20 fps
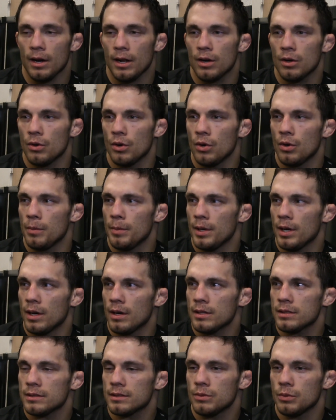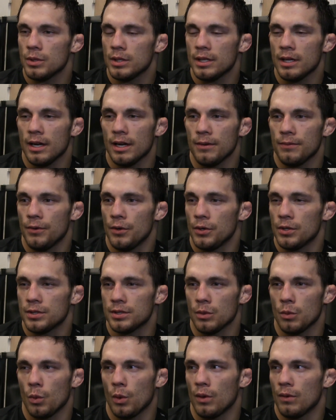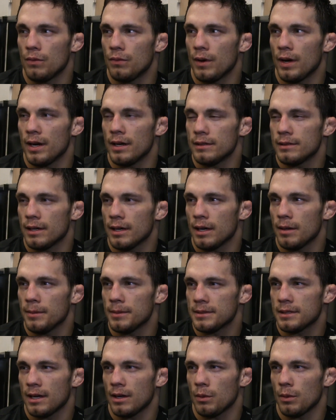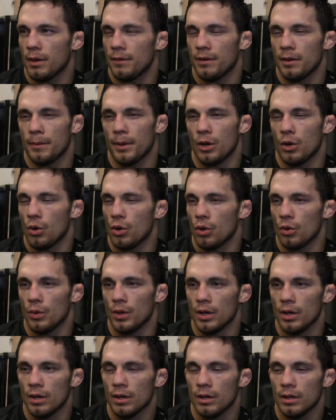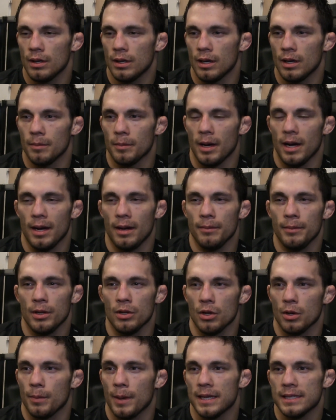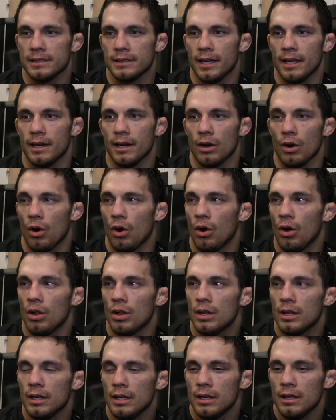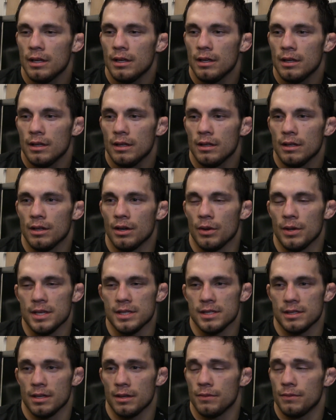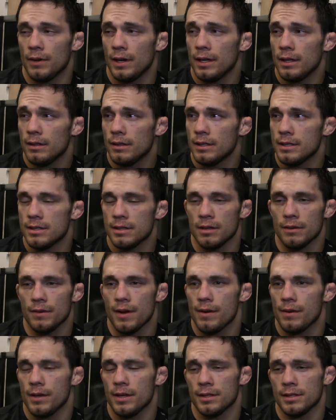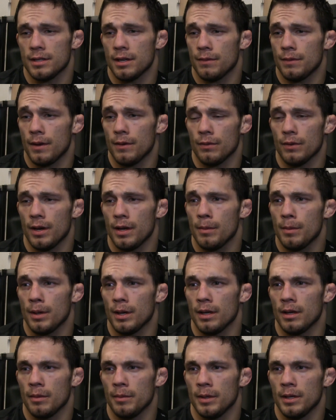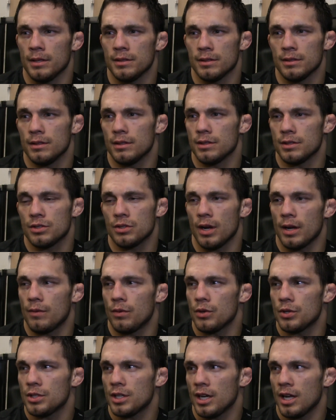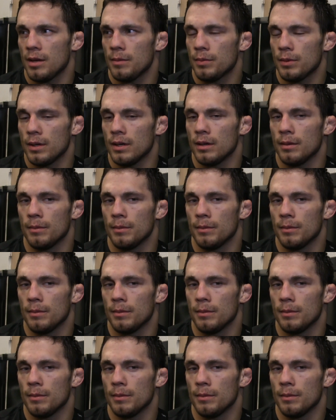don't know, to be honest. Really, I focus on one fight at a time. It's kind of what I've done my whole career. I'm not looking past Nate at all. He's a tough fight. He's a tough fight. He's a tough fight for anybody. I mean, he's the Strikeforce champ,